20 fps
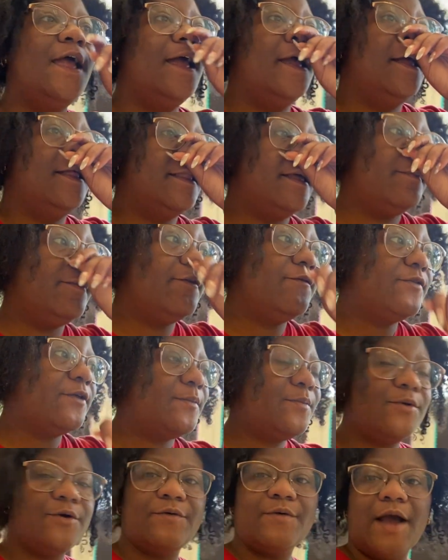let me flip
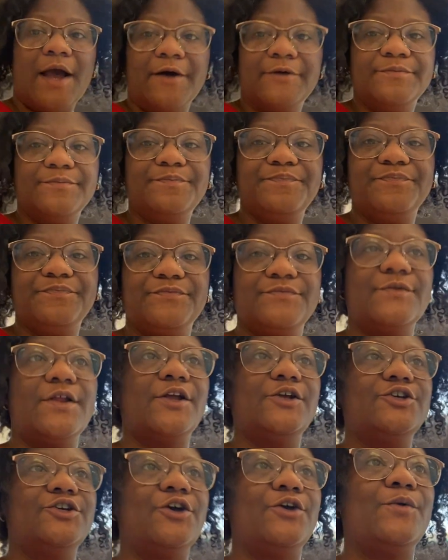it around,
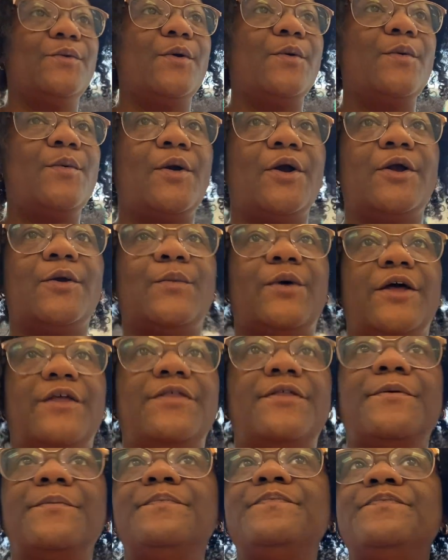show you what we're working with,
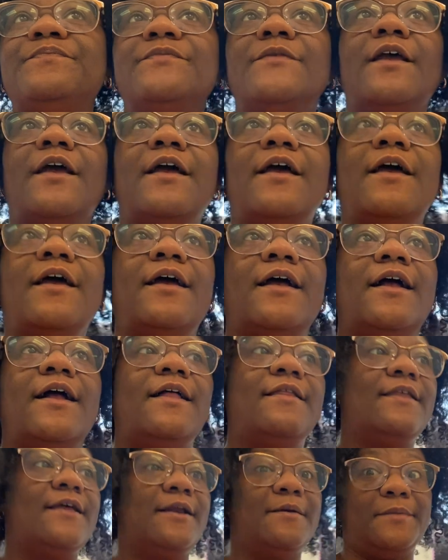
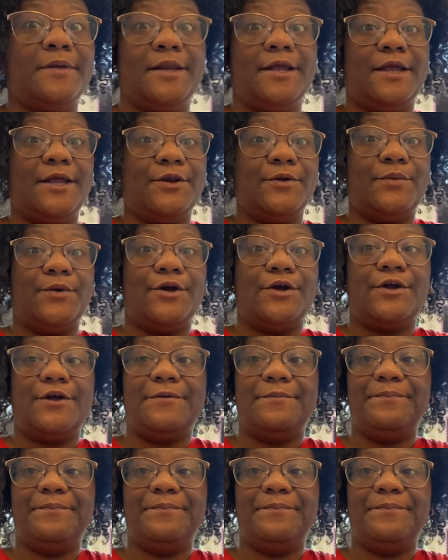and then I'm gonna get to work.